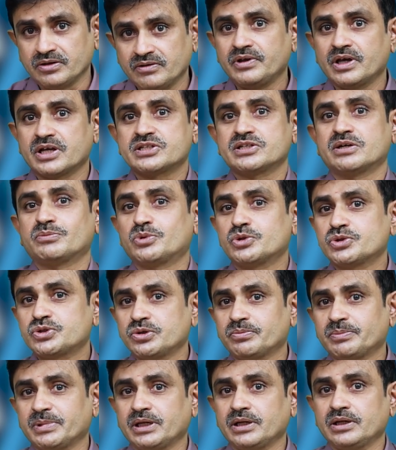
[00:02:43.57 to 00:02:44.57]
we are supposed
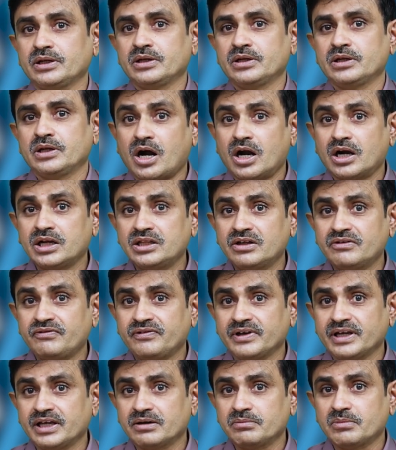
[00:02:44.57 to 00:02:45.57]
to pay on the
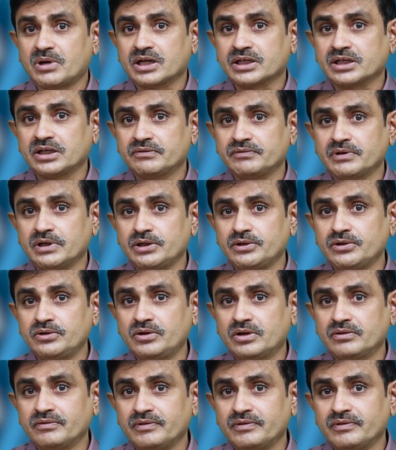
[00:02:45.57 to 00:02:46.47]
fair market value